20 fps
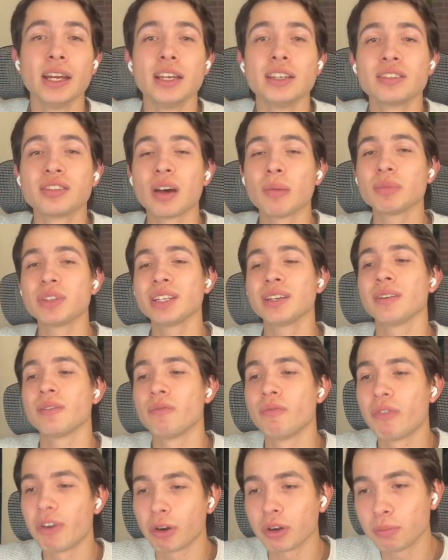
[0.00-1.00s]
Something
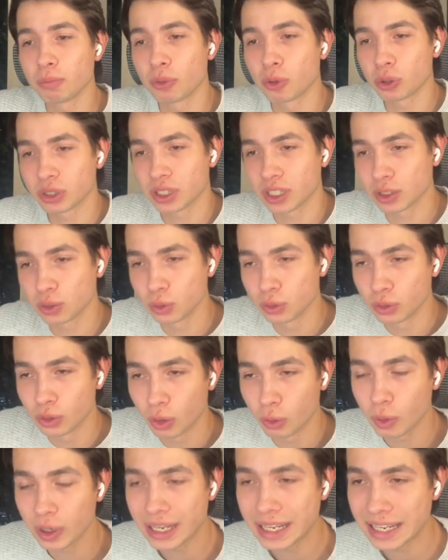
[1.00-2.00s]
very important to
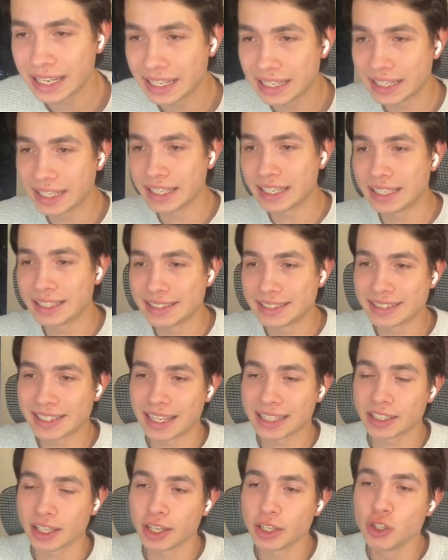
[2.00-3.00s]
know is
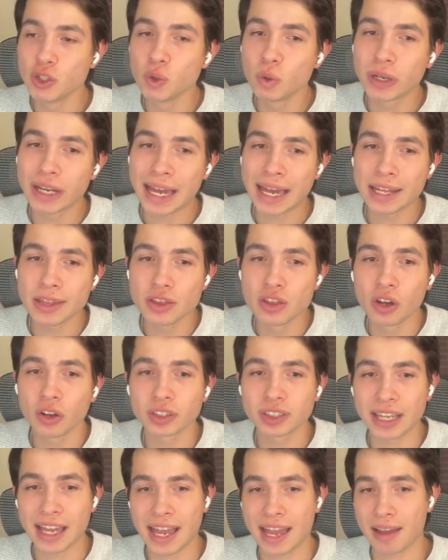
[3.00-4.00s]
that you
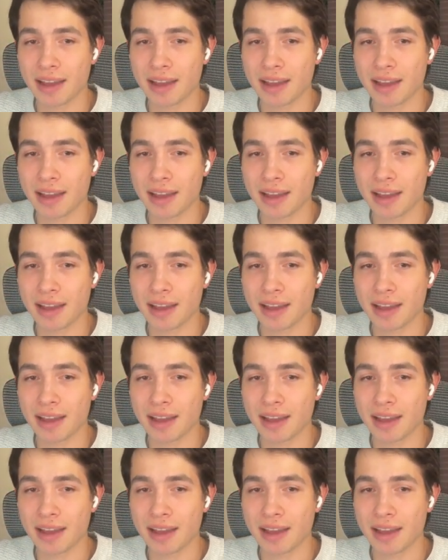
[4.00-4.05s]
cannot